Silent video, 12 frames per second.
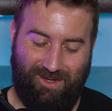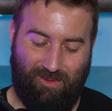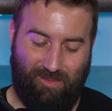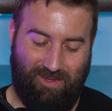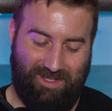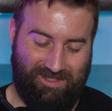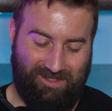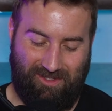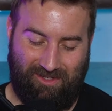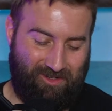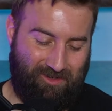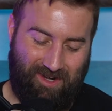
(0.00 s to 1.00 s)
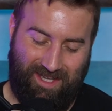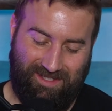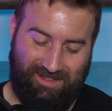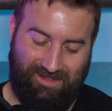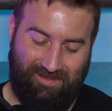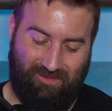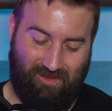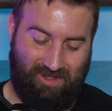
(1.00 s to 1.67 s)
were placed under arrest for